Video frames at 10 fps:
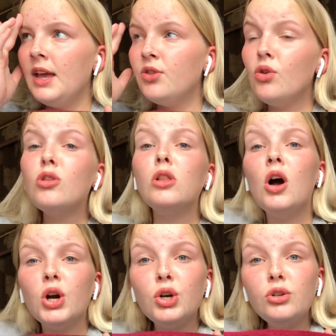does a
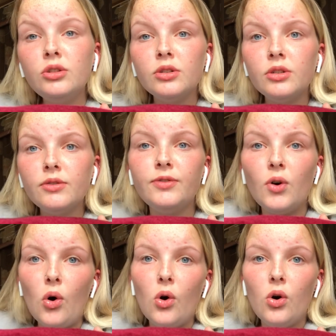lot of good
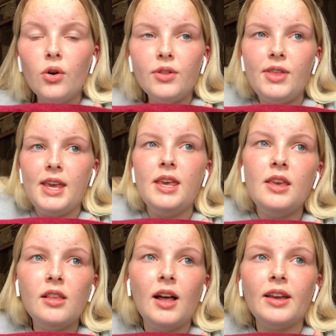for
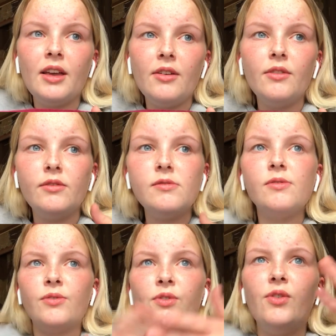the
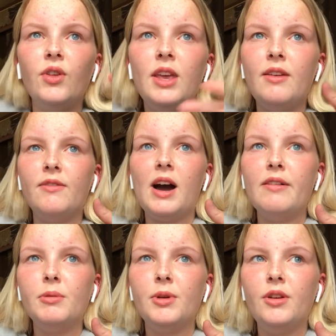
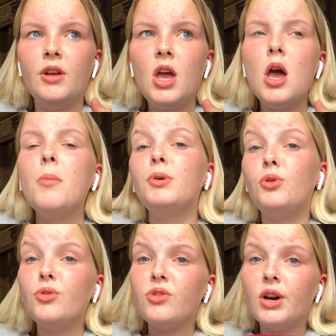environment, but
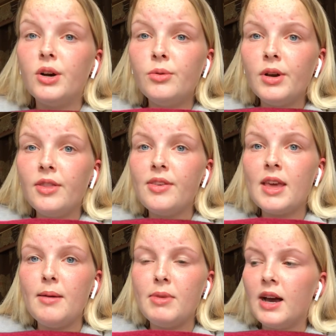also at the
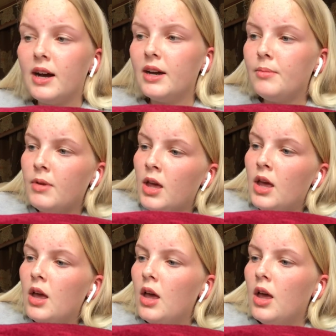same time,
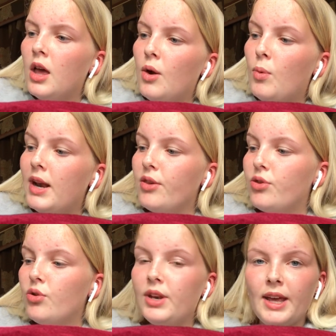when it's
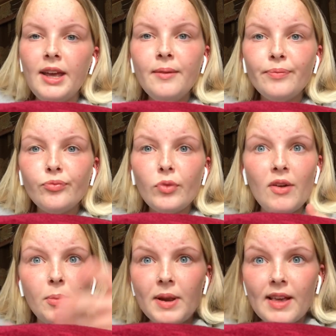sunny,
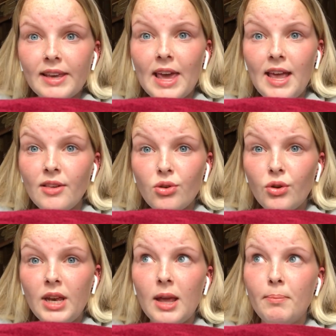everybody's like, yeah, it's
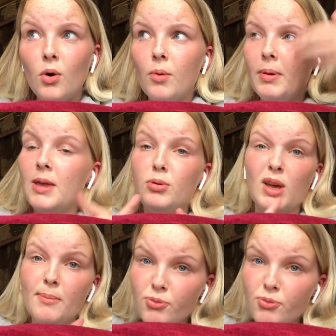sunny, but people get